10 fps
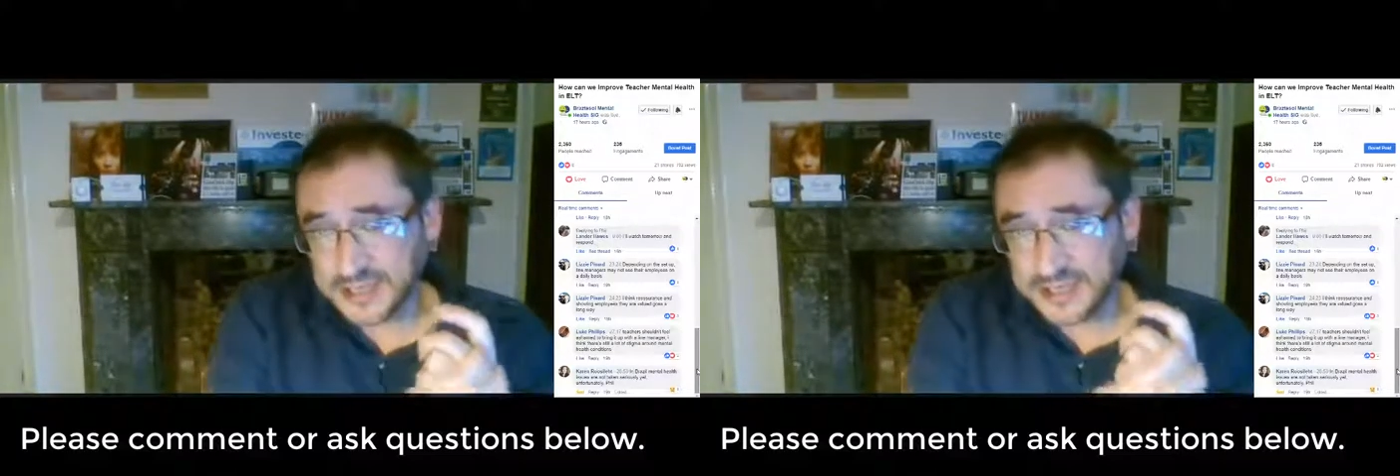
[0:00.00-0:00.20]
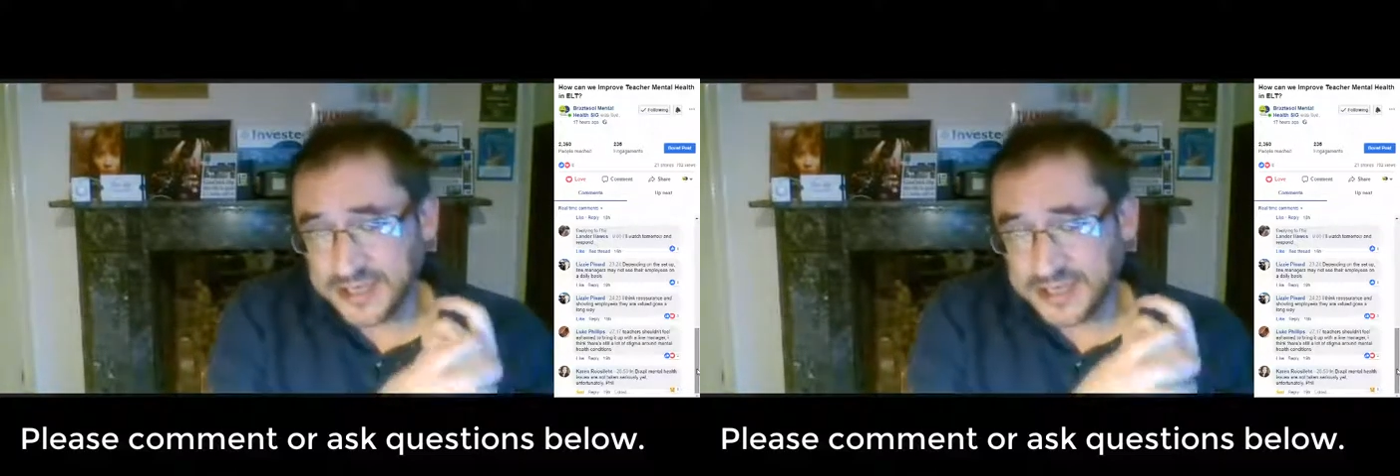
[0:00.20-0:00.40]

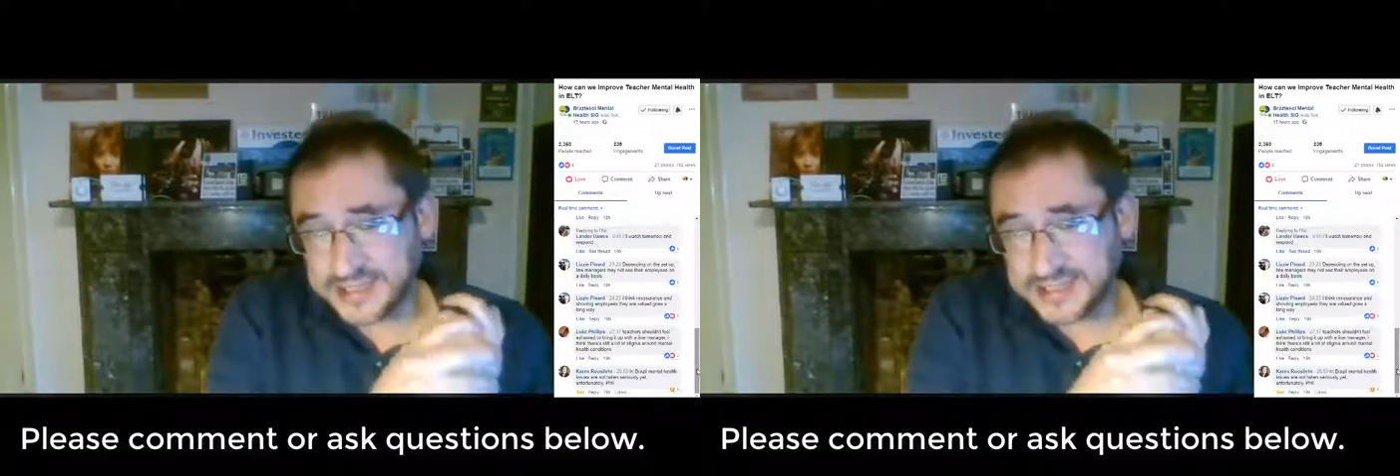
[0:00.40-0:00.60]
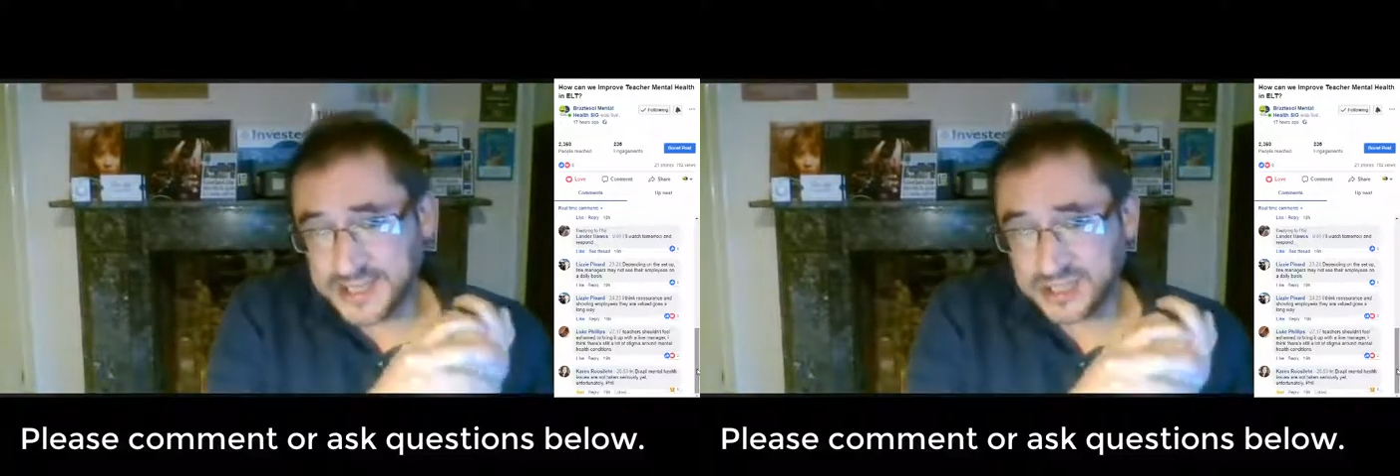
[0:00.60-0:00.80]
in
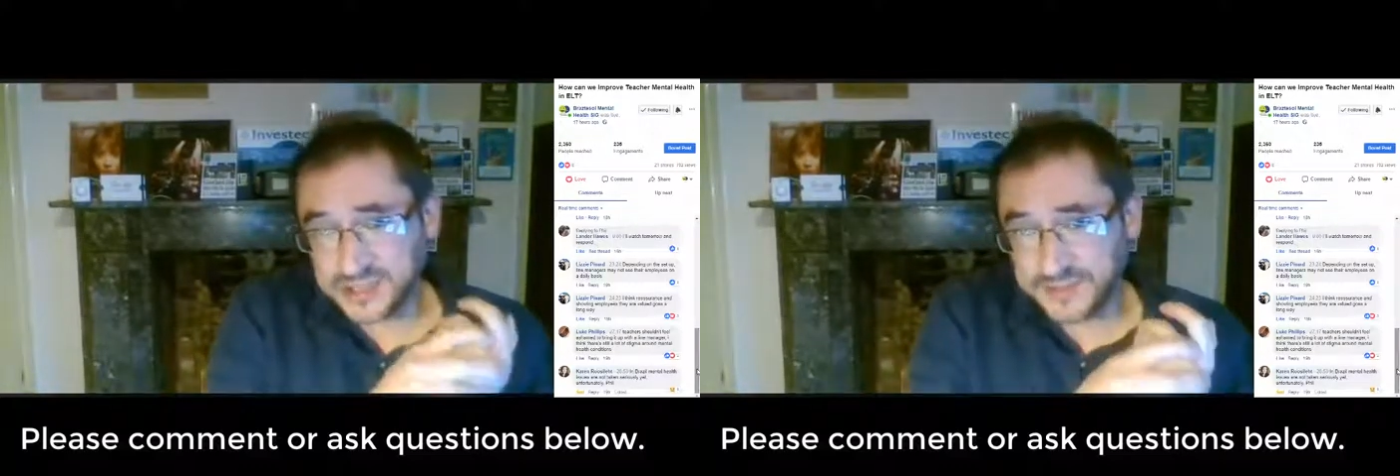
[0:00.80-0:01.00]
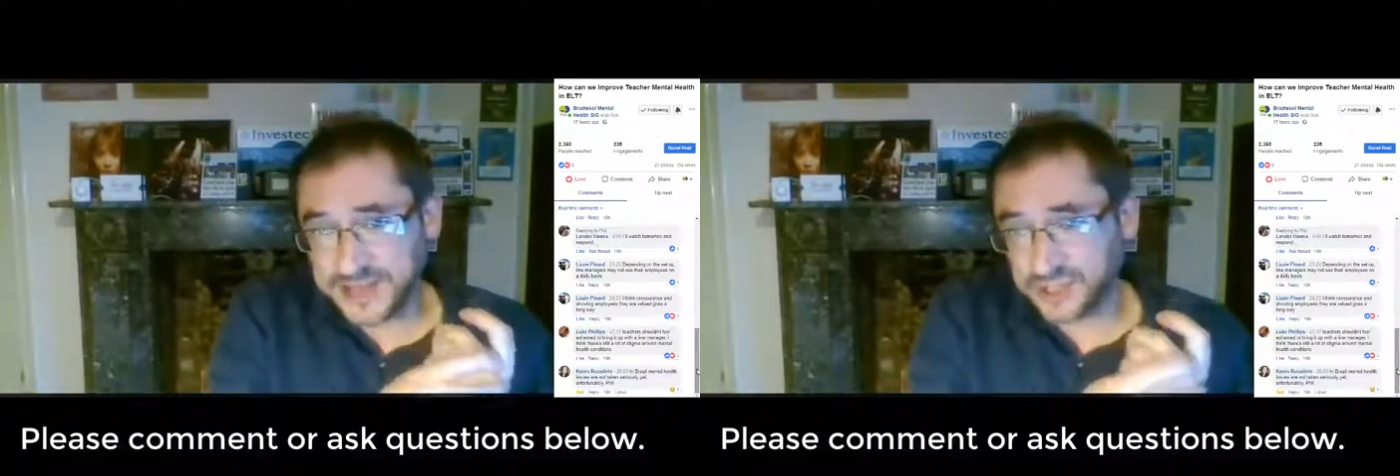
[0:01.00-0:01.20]
his section,
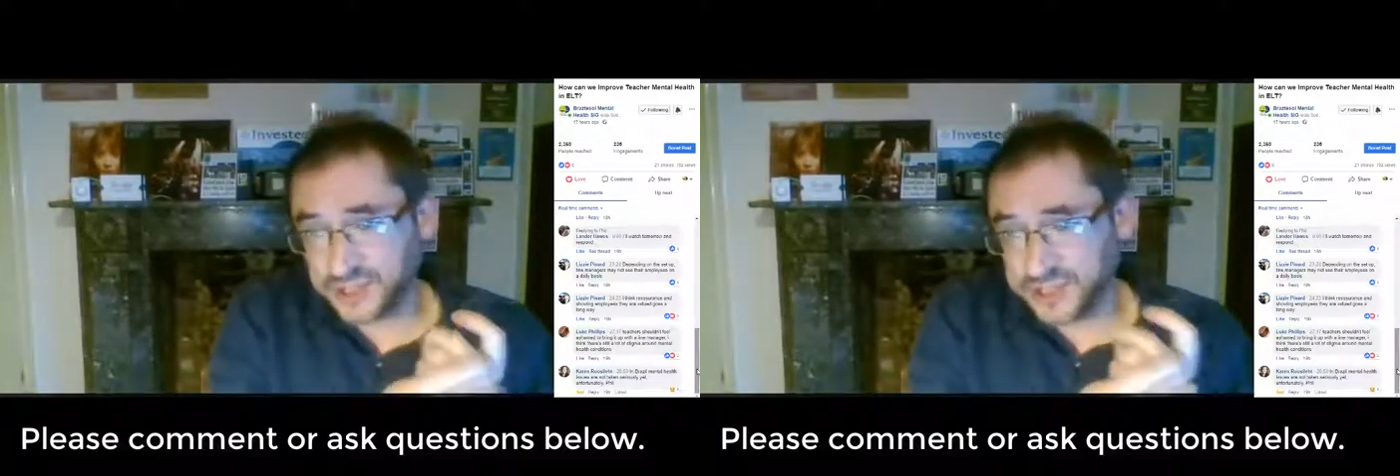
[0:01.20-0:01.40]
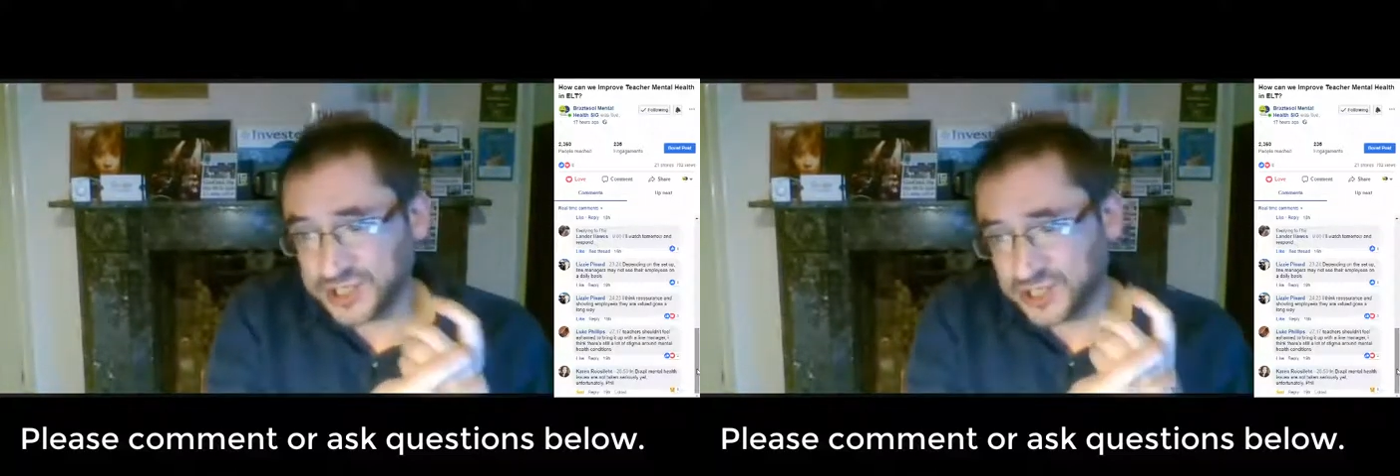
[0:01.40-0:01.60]
The Black
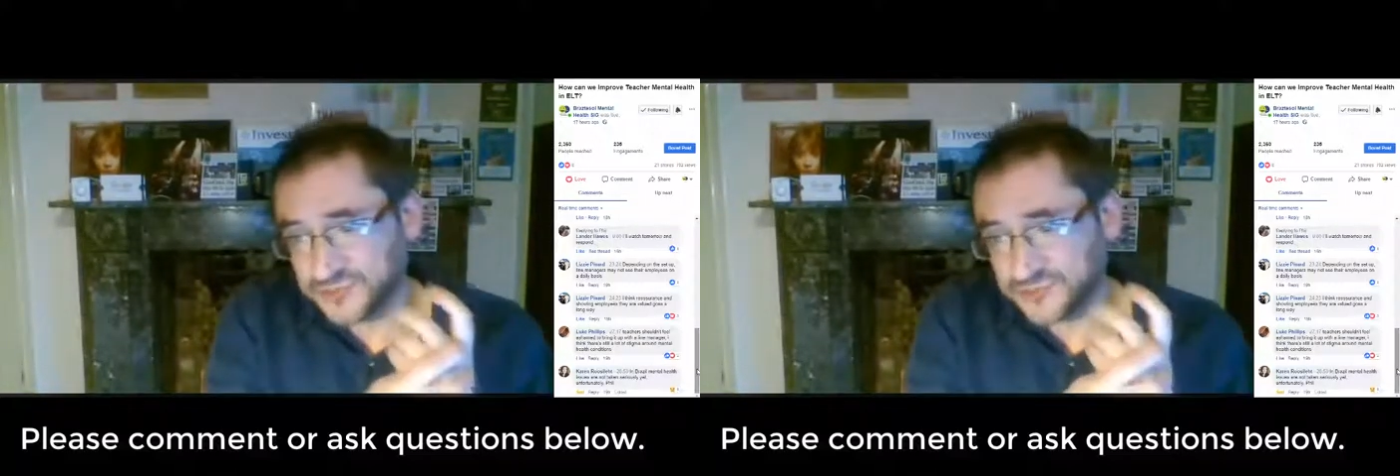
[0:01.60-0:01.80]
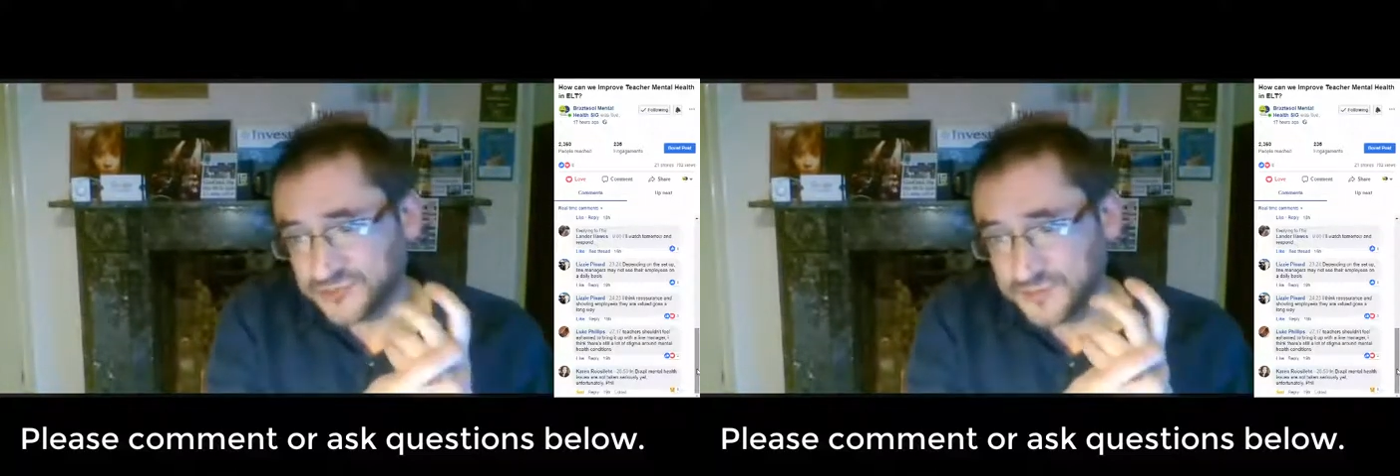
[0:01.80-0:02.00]
Dog in the
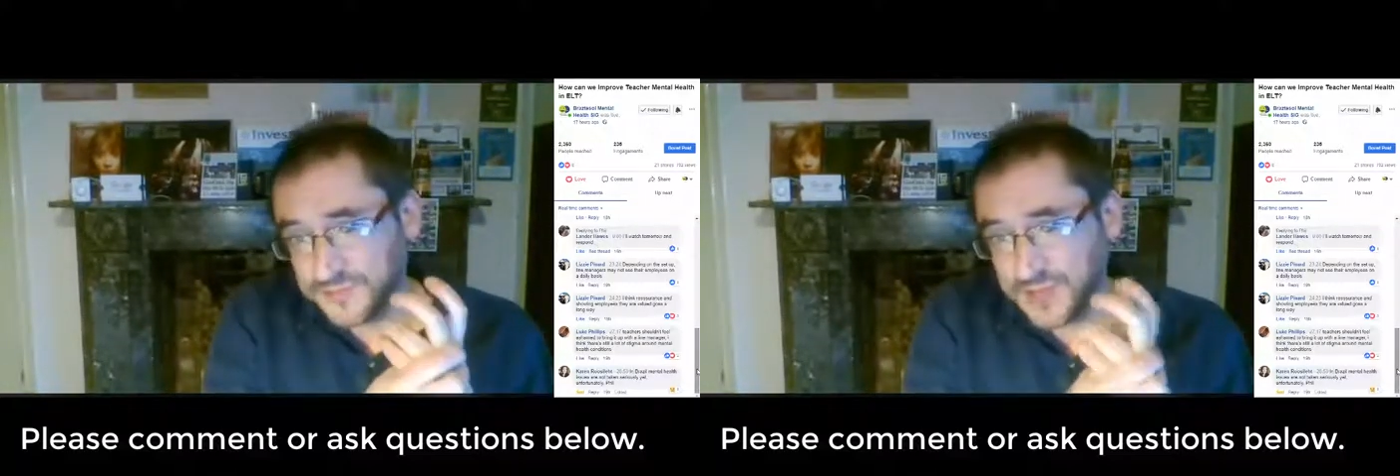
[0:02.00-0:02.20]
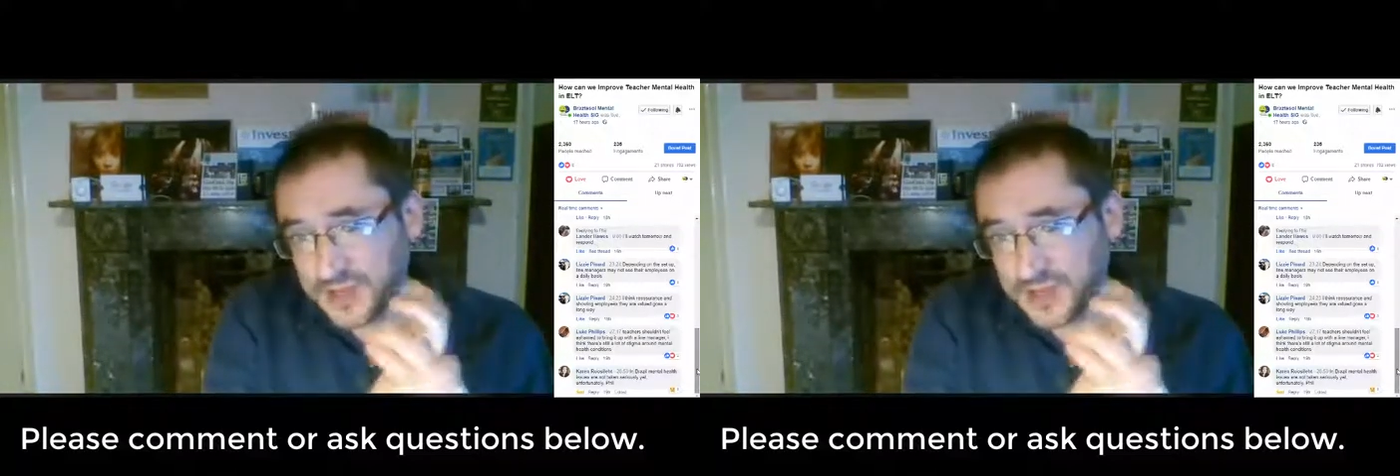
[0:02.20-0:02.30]
Classroom,